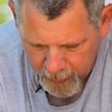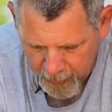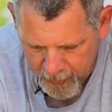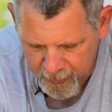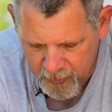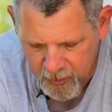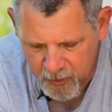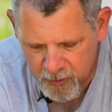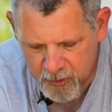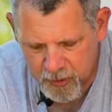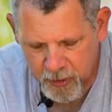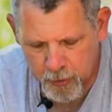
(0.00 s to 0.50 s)

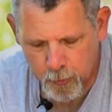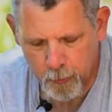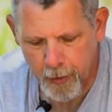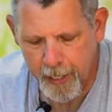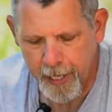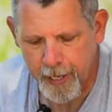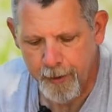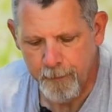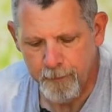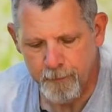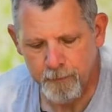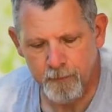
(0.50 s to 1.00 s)
And there's
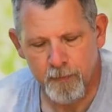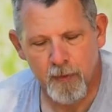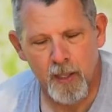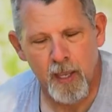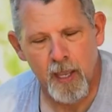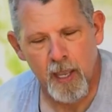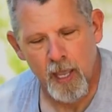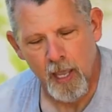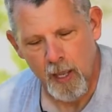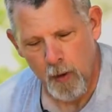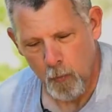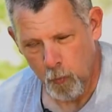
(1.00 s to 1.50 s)
three.
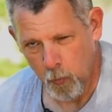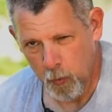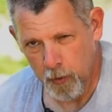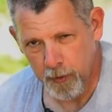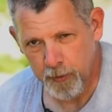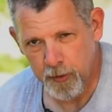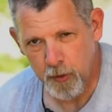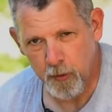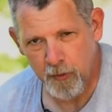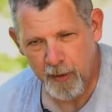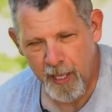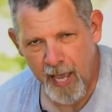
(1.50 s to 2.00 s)

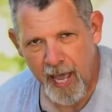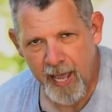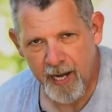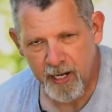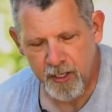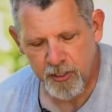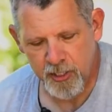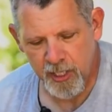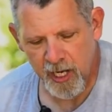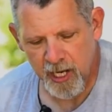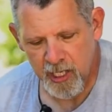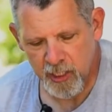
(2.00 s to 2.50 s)
We'll do
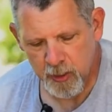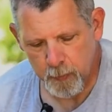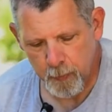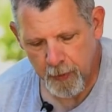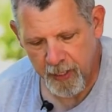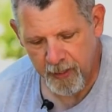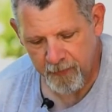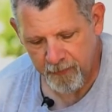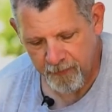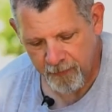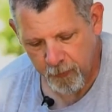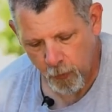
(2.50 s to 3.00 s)
that
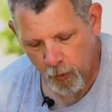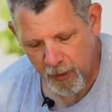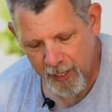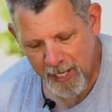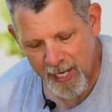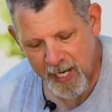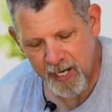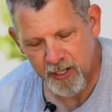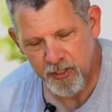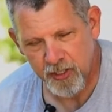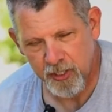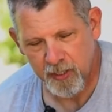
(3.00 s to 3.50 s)
adjustment for
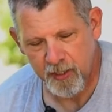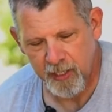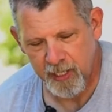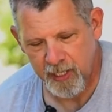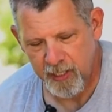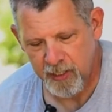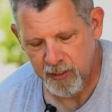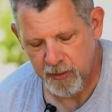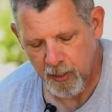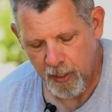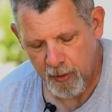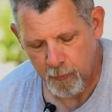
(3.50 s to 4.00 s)
each of these